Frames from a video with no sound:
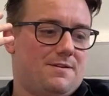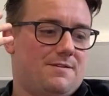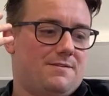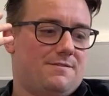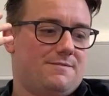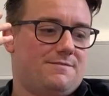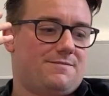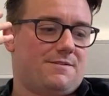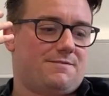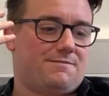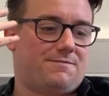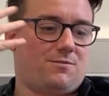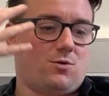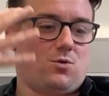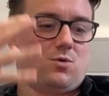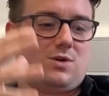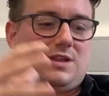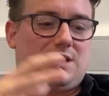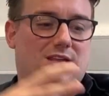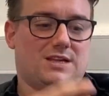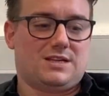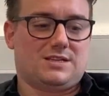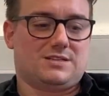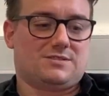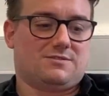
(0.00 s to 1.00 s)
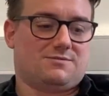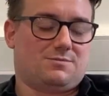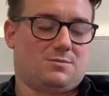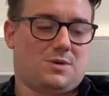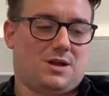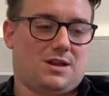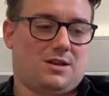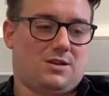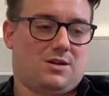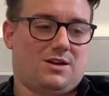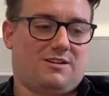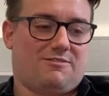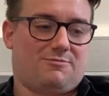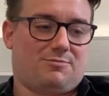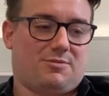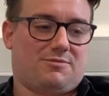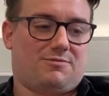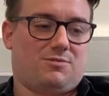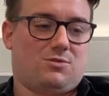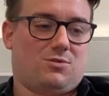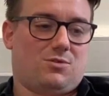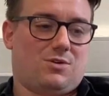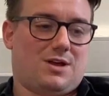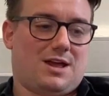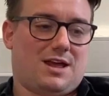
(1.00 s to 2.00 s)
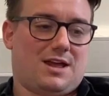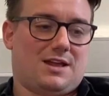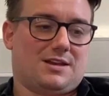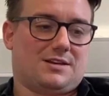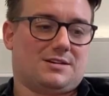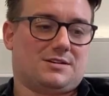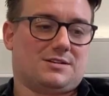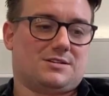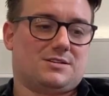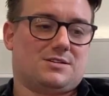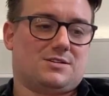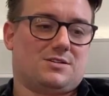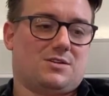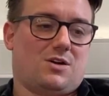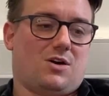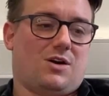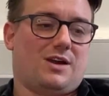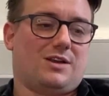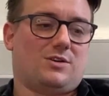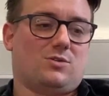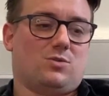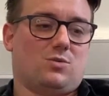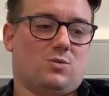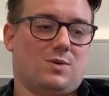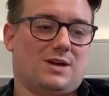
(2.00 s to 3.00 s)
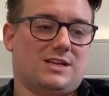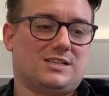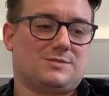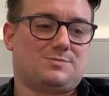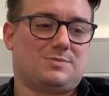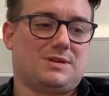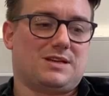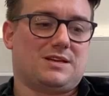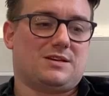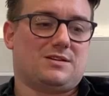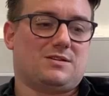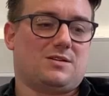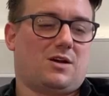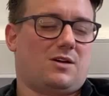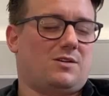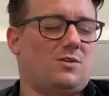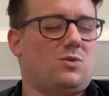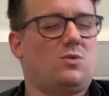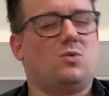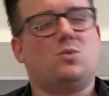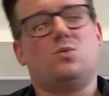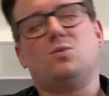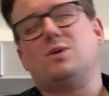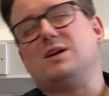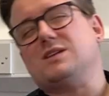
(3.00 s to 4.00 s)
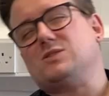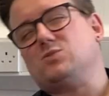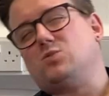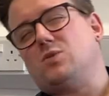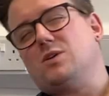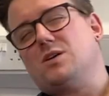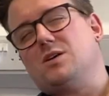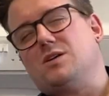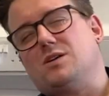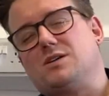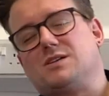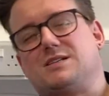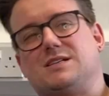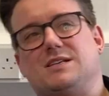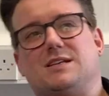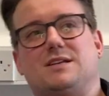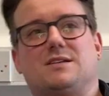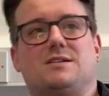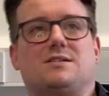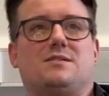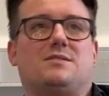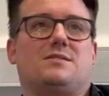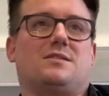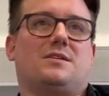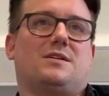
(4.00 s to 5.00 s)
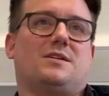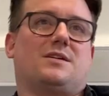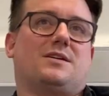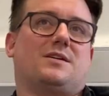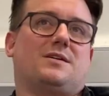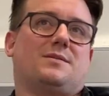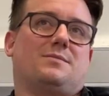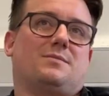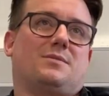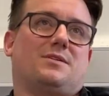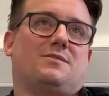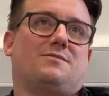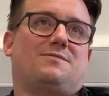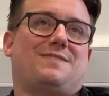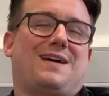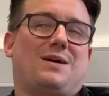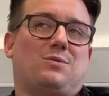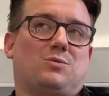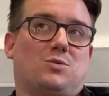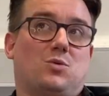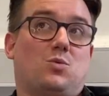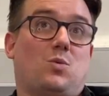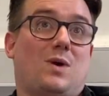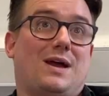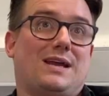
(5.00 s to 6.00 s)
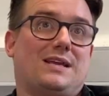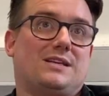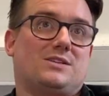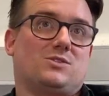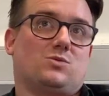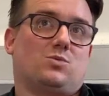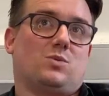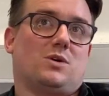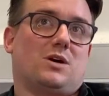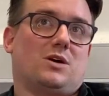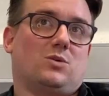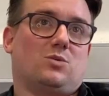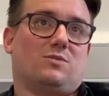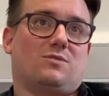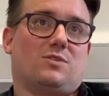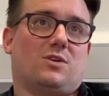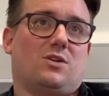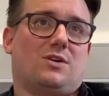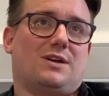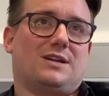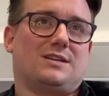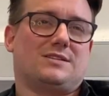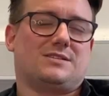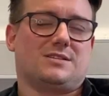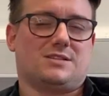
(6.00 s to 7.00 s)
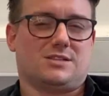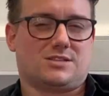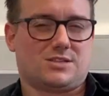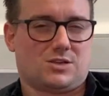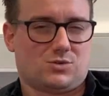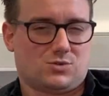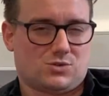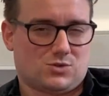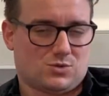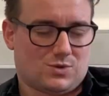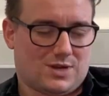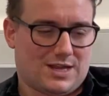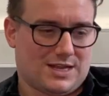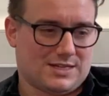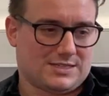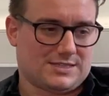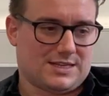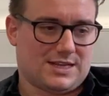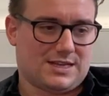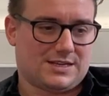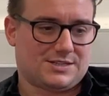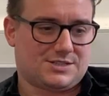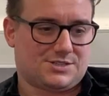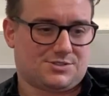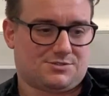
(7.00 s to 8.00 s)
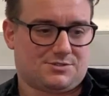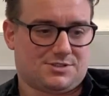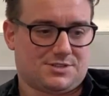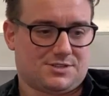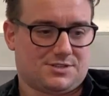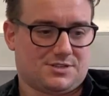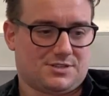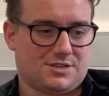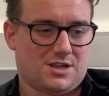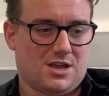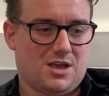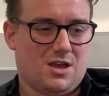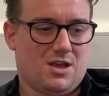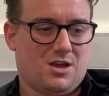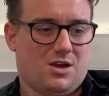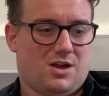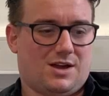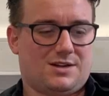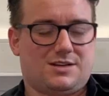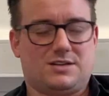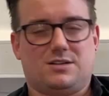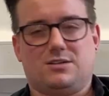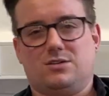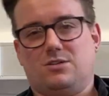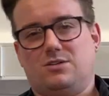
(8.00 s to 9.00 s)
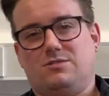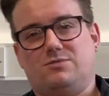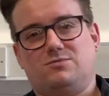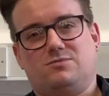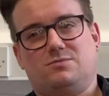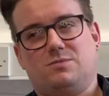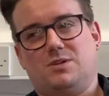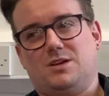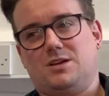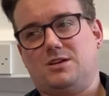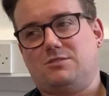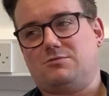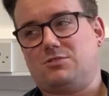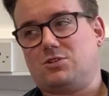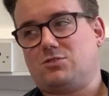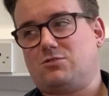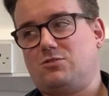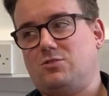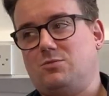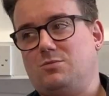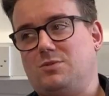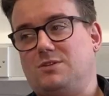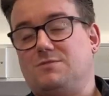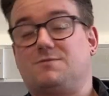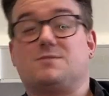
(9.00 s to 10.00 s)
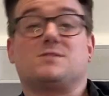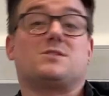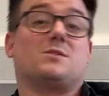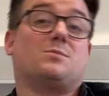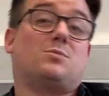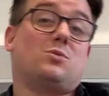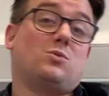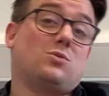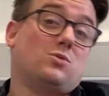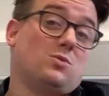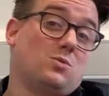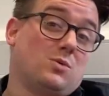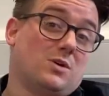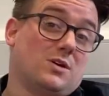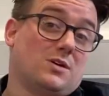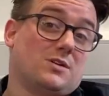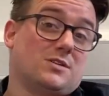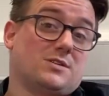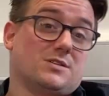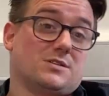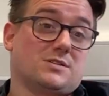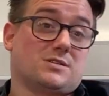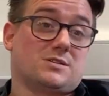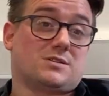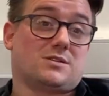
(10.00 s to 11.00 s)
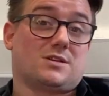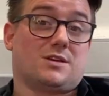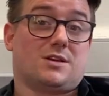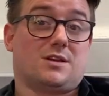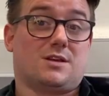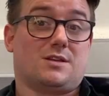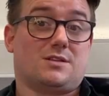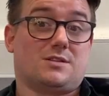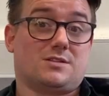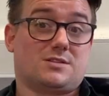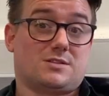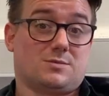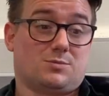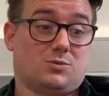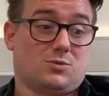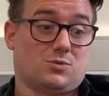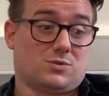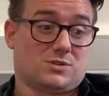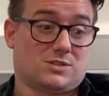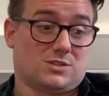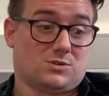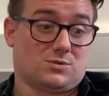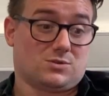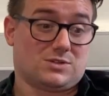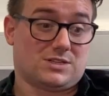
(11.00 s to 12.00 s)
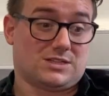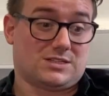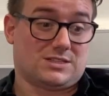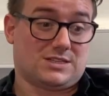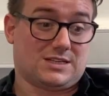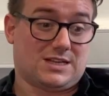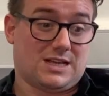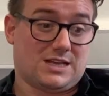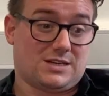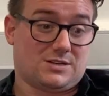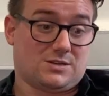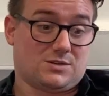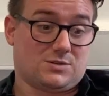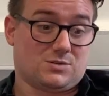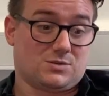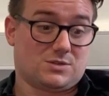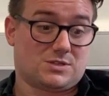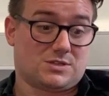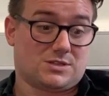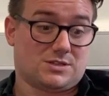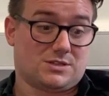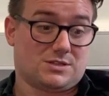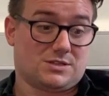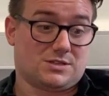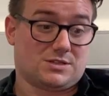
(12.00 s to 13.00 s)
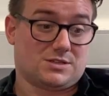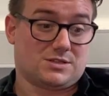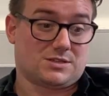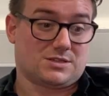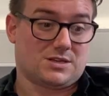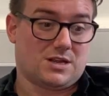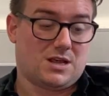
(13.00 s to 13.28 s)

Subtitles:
for 4 years of my life beforehand, I'd always worked in and found a way to work with clients in the social care sector, and I did a lot of recruitment for support workers that supported autistic adults, and